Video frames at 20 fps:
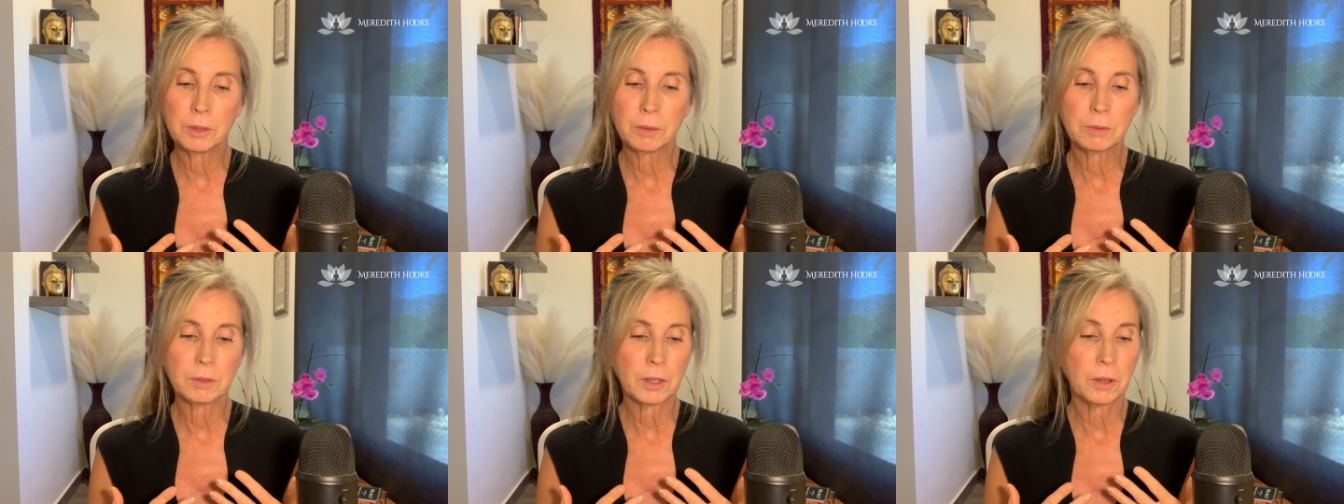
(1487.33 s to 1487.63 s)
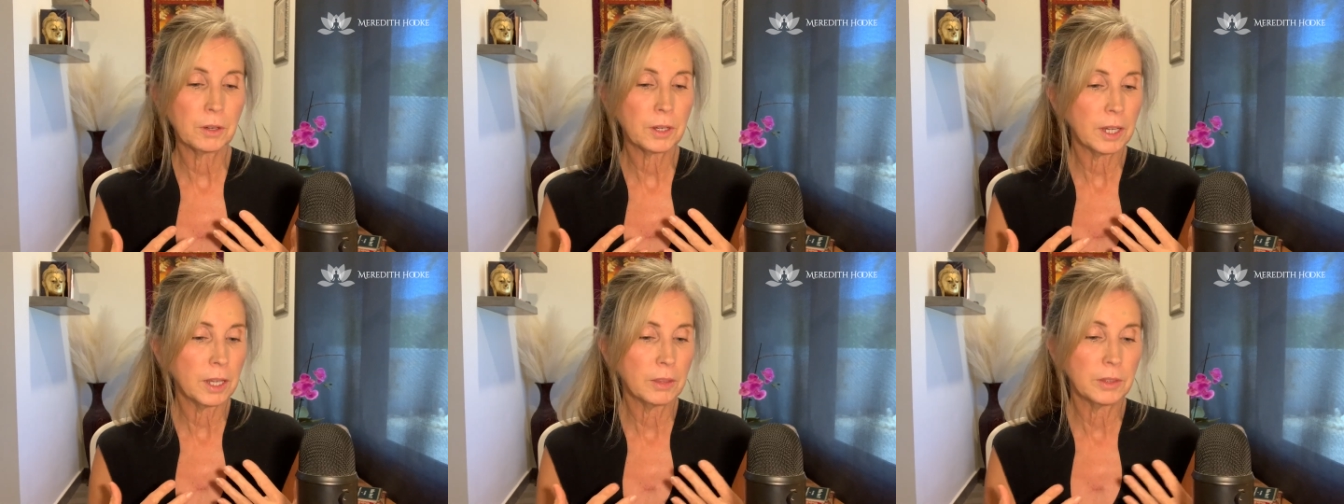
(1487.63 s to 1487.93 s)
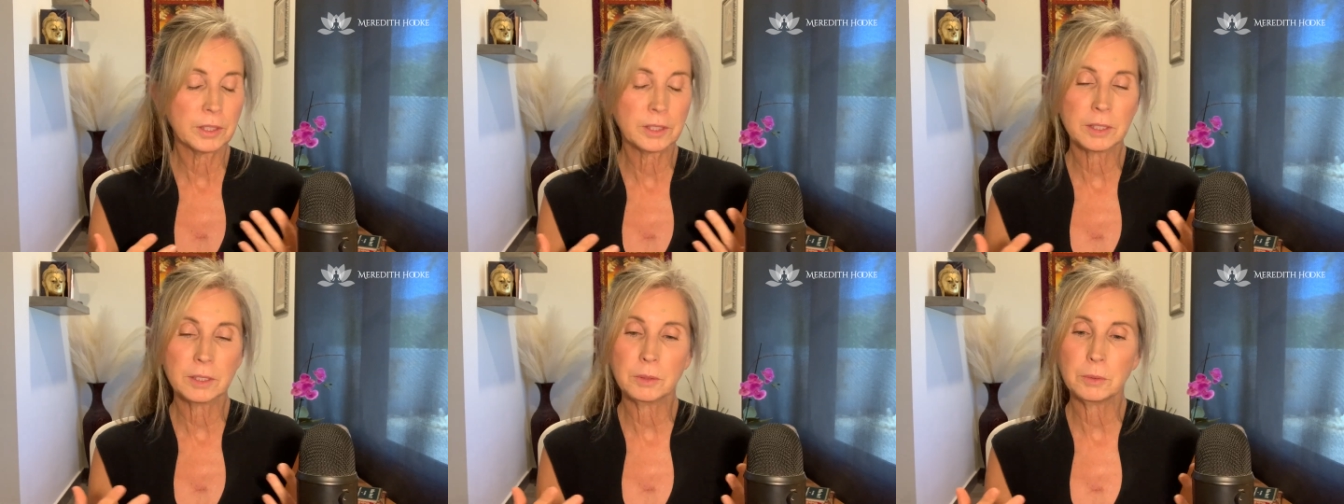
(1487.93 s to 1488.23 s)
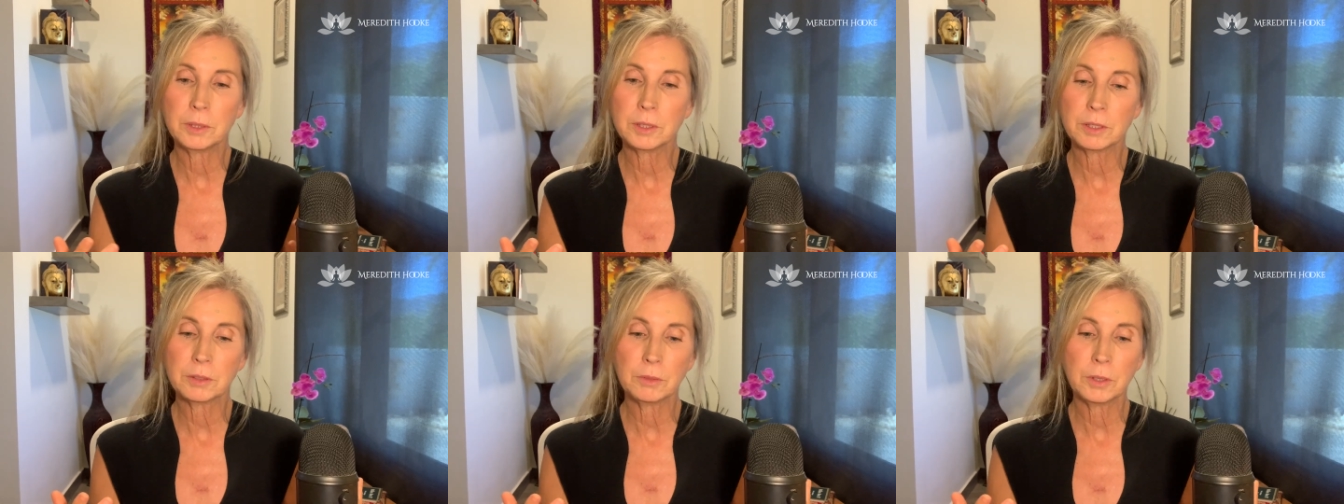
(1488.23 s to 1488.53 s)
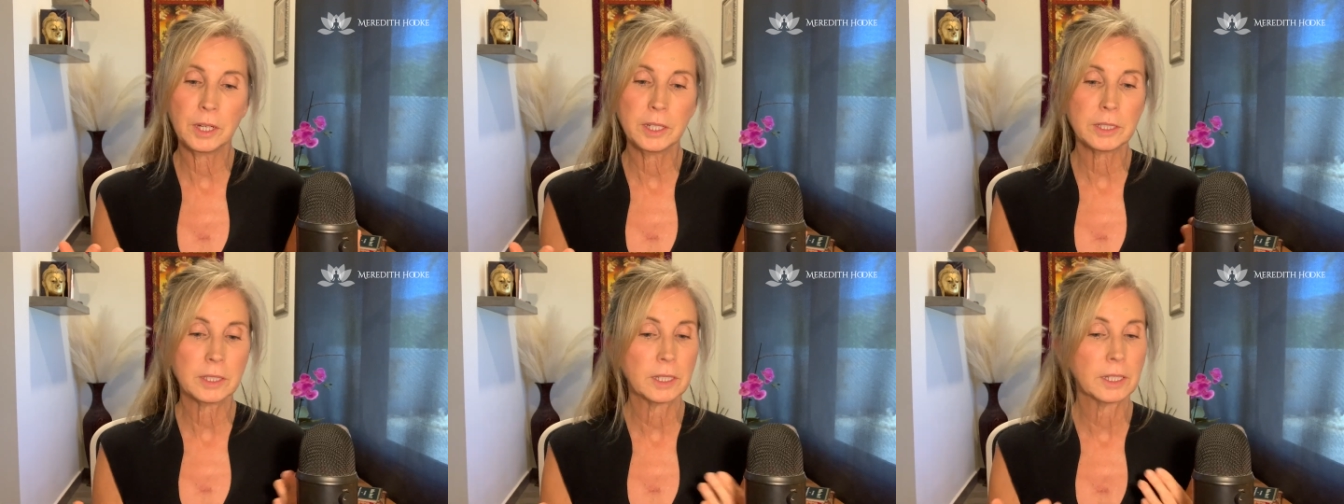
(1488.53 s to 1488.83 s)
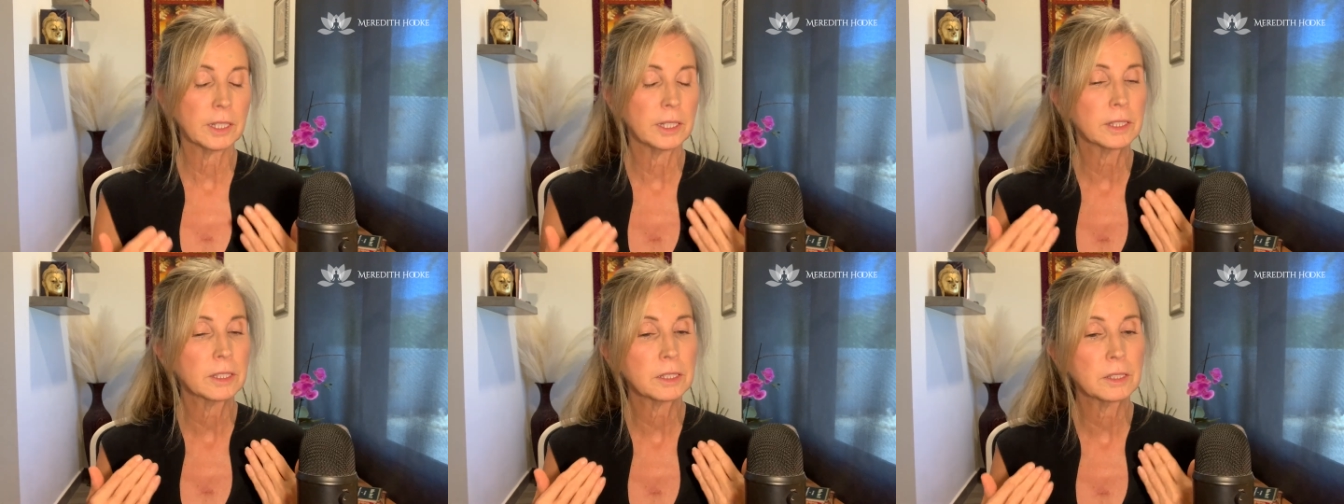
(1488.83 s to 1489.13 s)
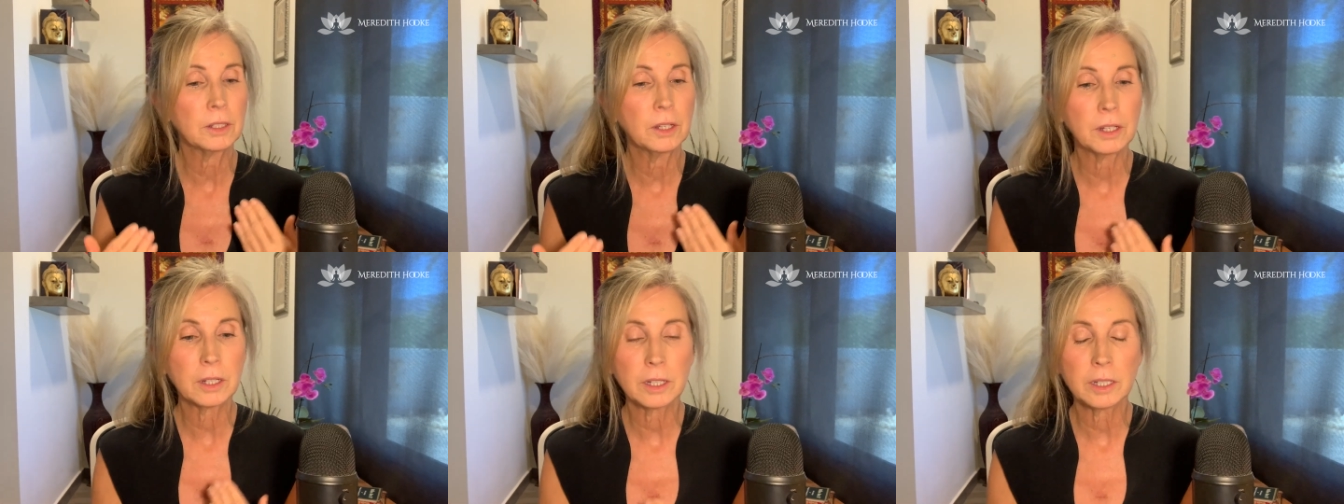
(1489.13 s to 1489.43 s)
okay, this is what's arising. It's
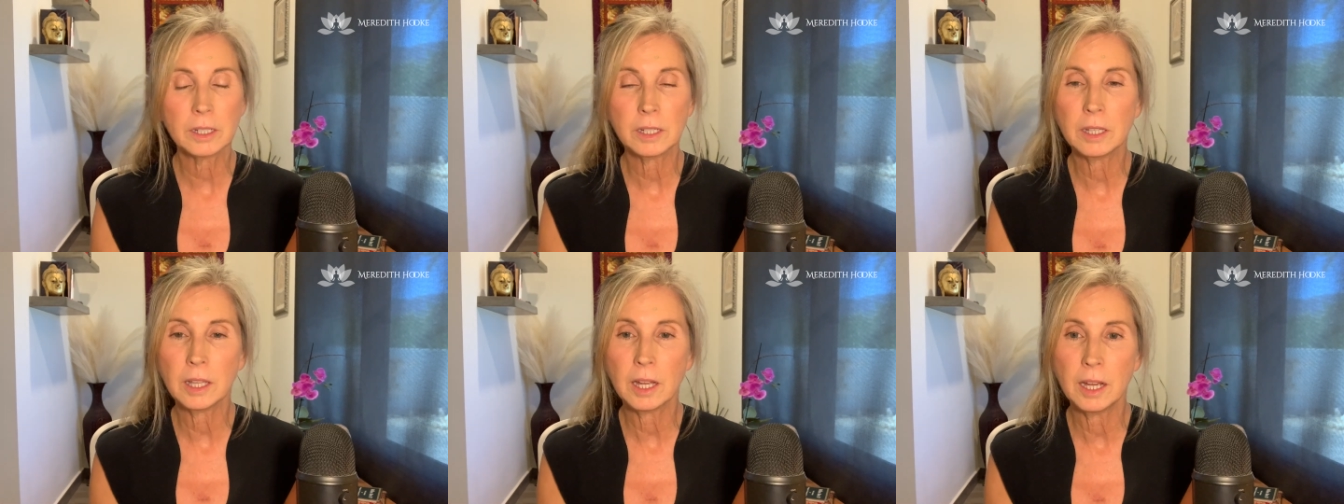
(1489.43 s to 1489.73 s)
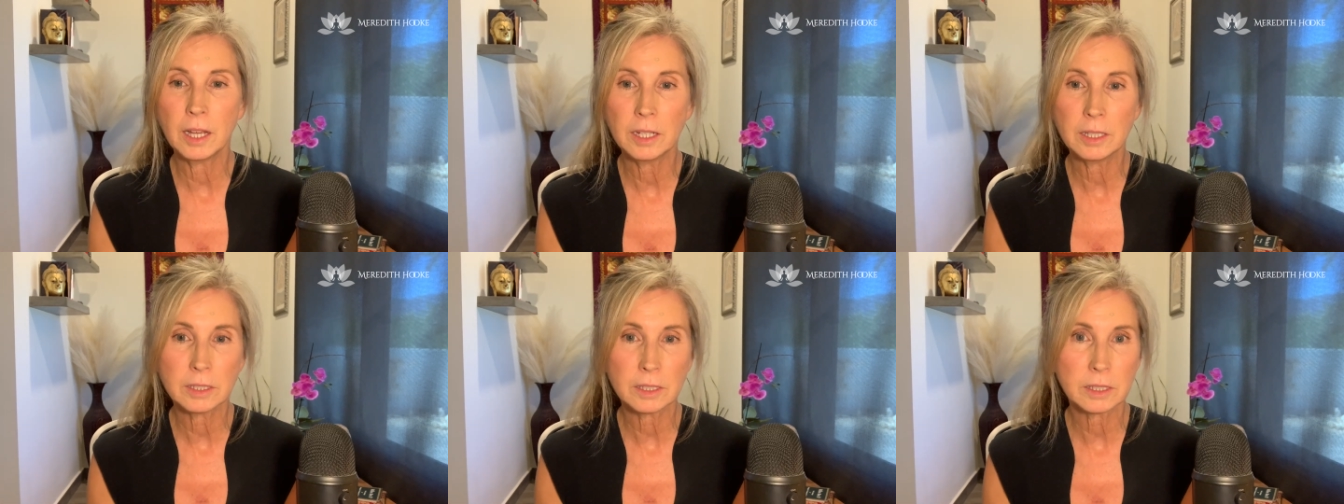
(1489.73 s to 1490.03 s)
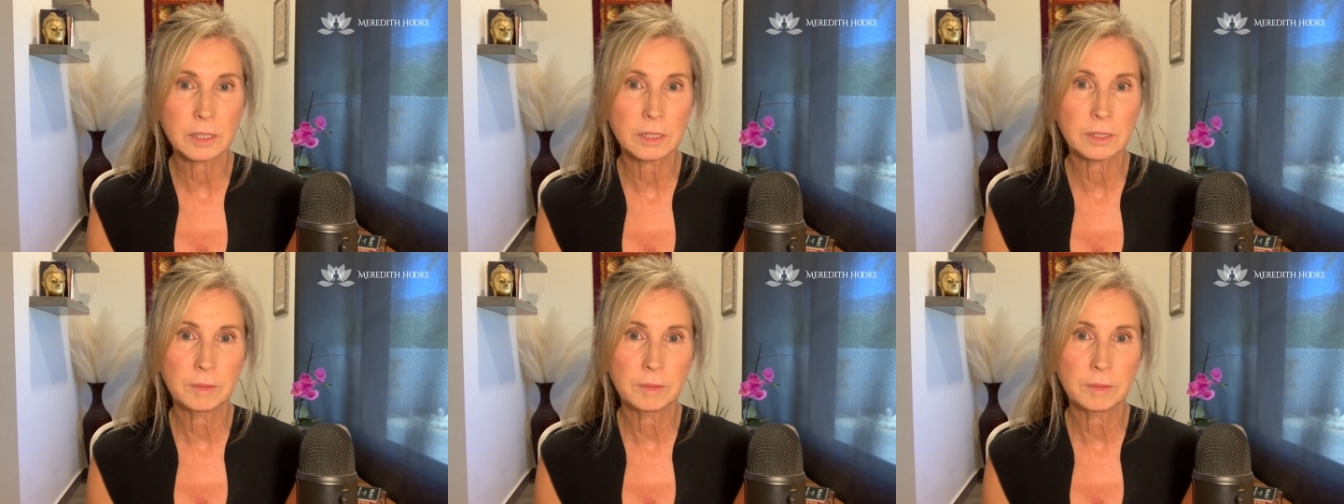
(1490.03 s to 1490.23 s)
not going to last.